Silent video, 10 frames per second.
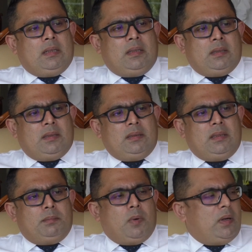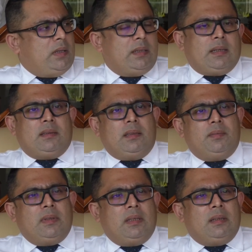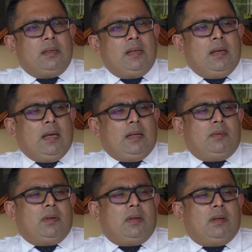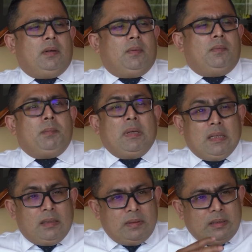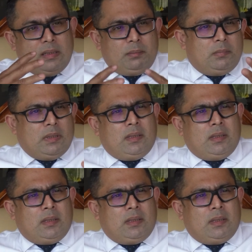in the morning and the evening, and we mingle with them